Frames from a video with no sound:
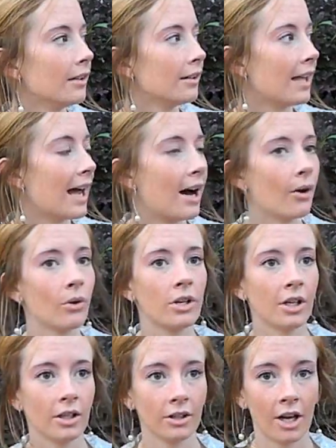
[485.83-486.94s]

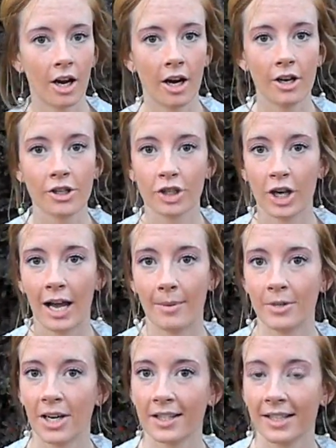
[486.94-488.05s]
loud, large
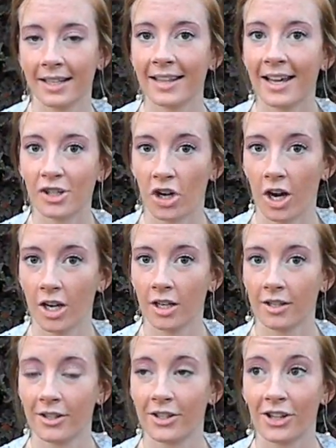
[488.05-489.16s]
objects like that truck.
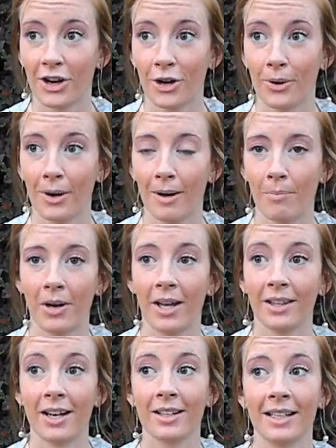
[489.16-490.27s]
So,
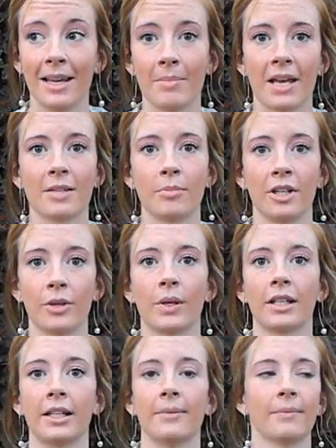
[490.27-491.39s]
but luckily it passed pretty
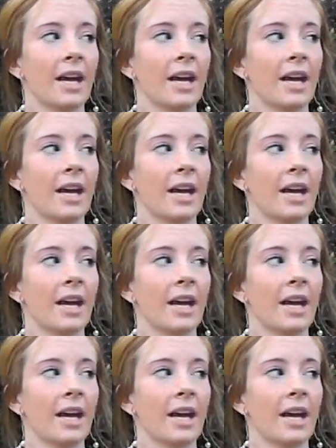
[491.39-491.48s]
quickly.